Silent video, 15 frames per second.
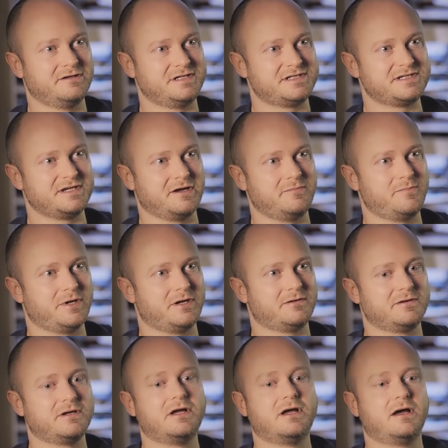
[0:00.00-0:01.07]
sniper,
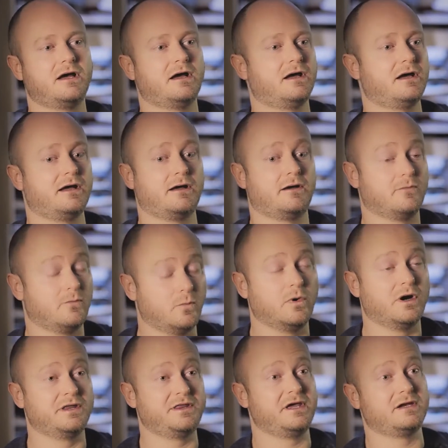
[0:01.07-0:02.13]

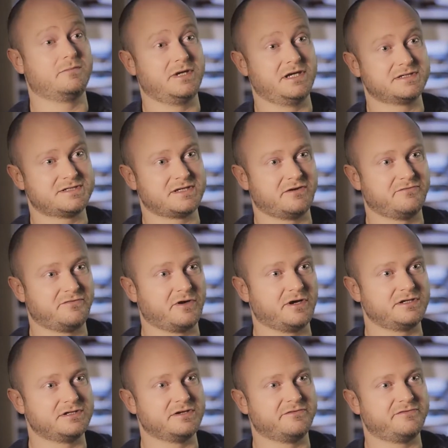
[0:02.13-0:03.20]
why the enemy is so
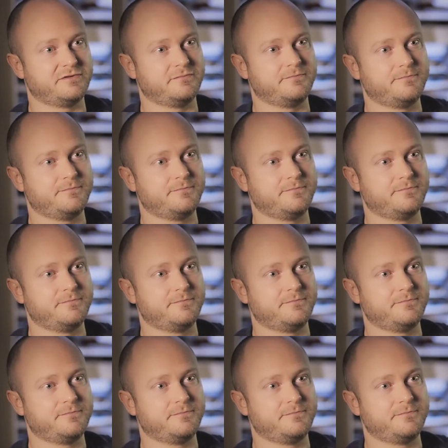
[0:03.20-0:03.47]
frightened of him.